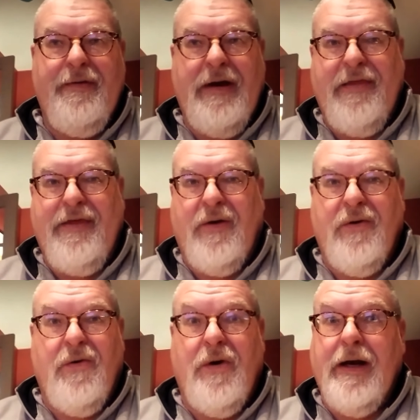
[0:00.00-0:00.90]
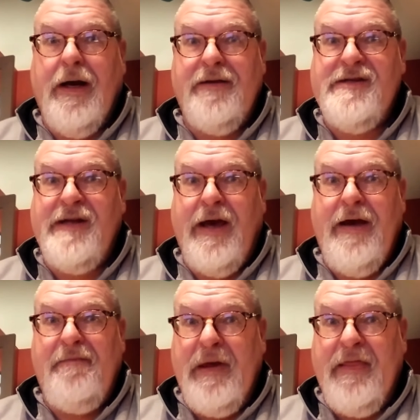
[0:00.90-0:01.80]
I thought, oh, I got to
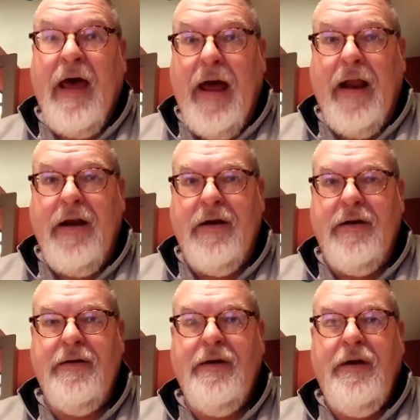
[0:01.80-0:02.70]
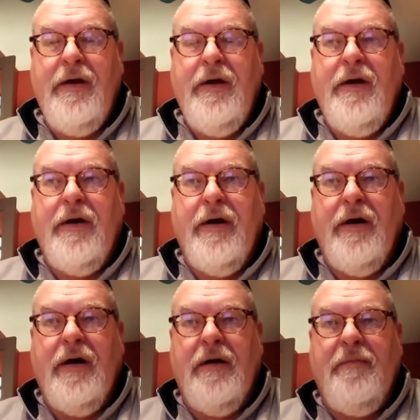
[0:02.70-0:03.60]
have me that.
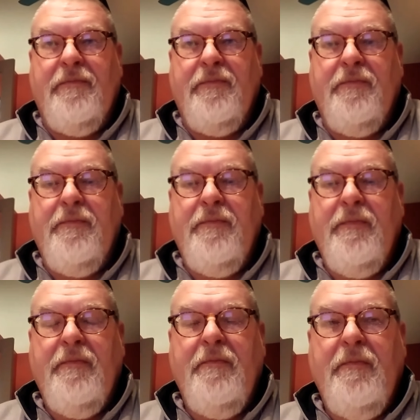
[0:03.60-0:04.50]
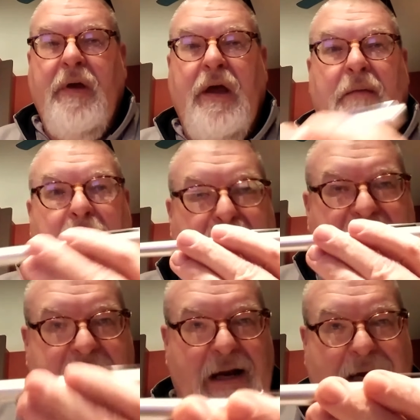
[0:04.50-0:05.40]
But
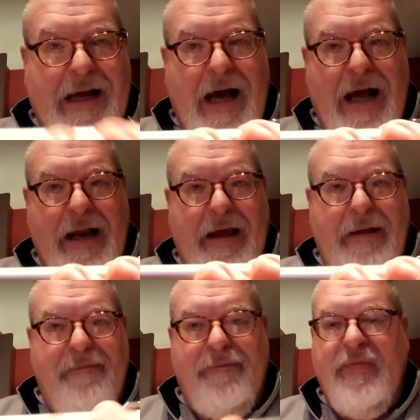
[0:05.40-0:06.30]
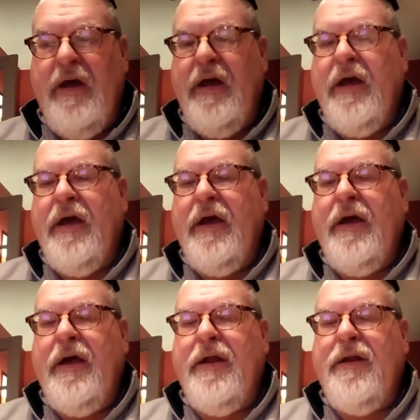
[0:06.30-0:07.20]
then I got it,
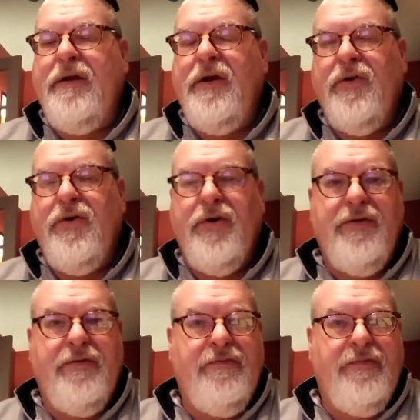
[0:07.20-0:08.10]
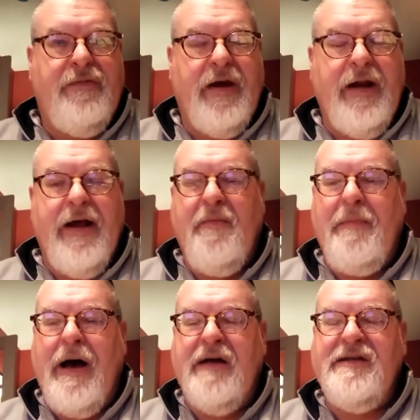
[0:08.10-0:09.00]
and you take it out of the
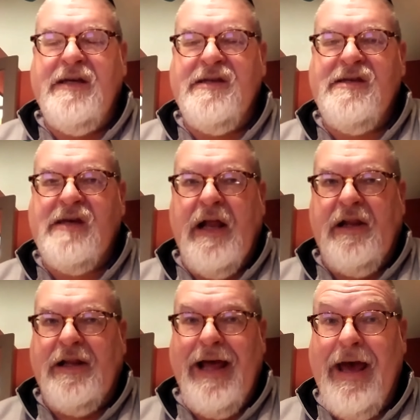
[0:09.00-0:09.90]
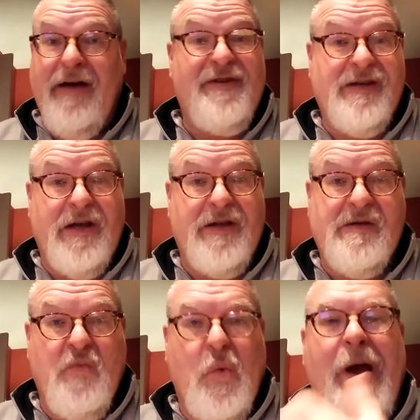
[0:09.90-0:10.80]
box. It's got a little heft. It's got
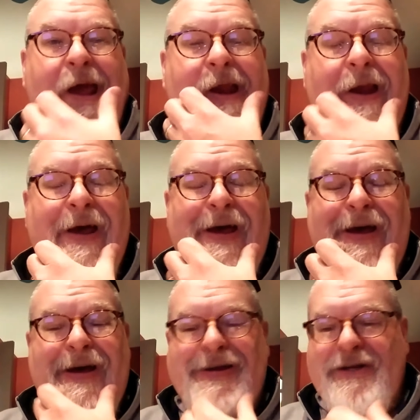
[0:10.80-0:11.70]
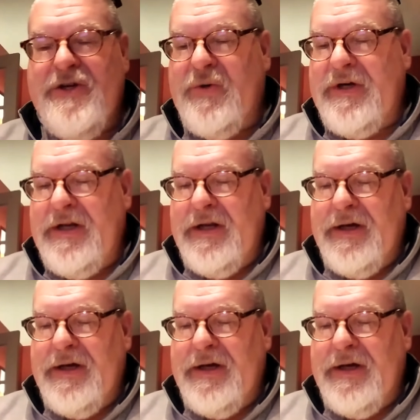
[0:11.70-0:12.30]
some weight to it.